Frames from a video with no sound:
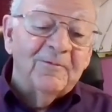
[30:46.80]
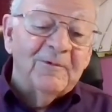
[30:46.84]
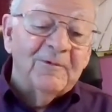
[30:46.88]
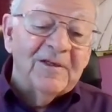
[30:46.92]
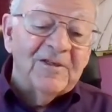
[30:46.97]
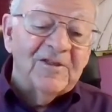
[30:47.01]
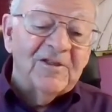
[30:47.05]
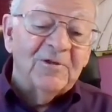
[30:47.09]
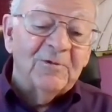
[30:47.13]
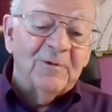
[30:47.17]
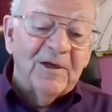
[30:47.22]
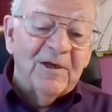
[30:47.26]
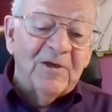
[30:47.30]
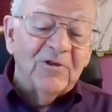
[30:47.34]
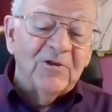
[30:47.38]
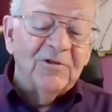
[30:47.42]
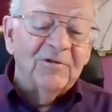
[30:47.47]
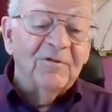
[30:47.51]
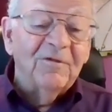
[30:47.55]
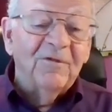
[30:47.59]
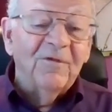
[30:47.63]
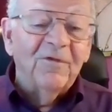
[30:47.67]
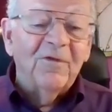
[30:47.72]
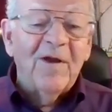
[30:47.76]

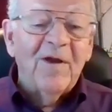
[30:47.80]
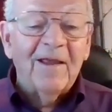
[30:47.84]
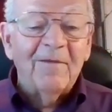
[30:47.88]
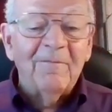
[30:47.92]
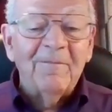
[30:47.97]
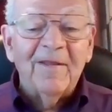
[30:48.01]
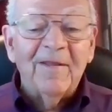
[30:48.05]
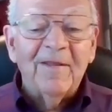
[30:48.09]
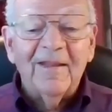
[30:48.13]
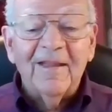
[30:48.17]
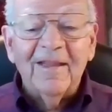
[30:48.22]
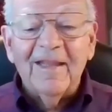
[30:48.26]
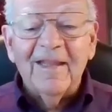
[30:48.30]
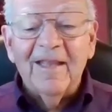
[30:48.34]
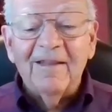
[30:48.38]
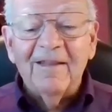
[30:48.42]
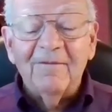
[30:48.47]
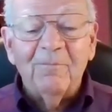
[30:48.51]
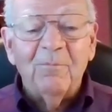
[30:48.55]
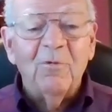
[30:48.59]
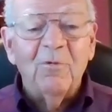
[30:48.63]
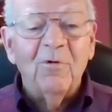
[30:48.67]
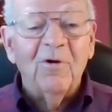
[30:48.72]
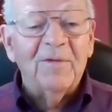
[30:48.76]
restriction, fragment,
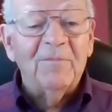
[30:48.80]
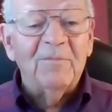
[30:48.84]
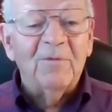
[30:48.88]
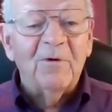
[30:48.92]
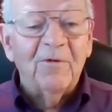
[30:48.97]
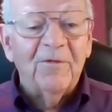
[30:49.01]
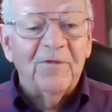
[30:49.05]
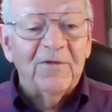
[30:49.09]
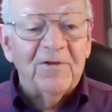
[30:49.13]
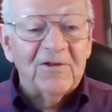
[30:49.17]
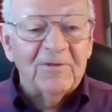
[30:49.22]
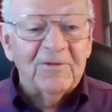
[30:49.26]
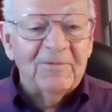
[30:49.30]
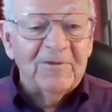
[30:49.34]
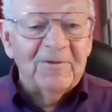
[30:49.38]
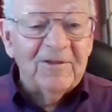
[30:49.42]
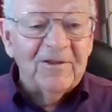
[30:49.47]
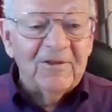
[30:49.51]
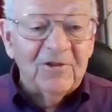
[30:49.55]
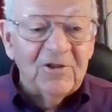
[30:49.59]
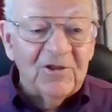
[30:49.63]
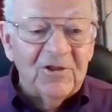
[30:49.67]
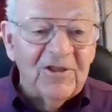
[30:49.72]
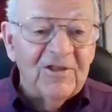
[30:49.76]
length polymorphism
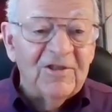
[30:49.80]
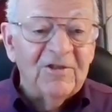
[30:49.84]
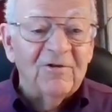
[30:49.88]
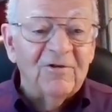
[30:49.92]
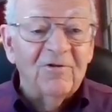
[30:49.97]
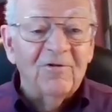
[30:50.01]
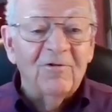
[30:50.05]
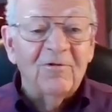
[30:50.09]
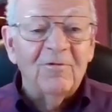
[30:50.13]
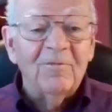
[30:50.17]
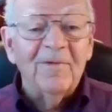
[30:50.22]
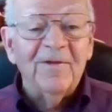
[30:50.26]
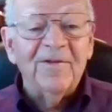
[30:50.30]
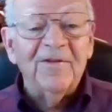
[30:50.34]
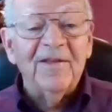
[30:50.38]
of the genome,